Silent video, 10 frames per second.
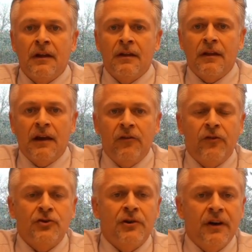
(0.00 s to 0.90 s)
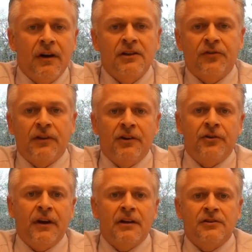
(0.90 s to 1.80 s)
Thank you for joining us for the
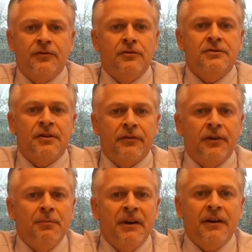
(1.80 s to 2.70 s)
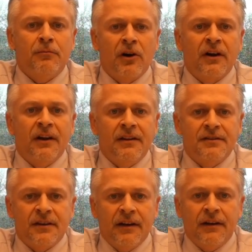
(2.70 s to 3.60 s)
Tradex Foods 3-Minute Market
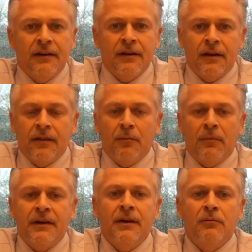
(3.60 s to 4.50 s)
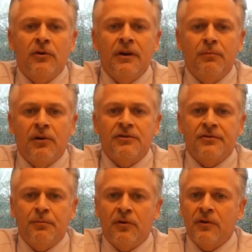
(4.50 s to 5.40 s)
Insight, the Monday morning pulse
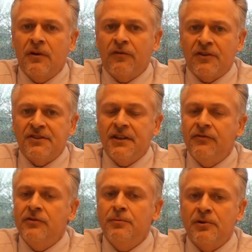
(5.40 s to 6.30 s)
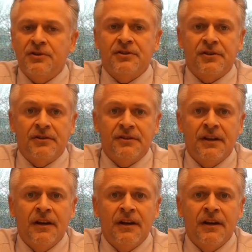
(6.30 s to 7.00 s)
report for seafood purchasers.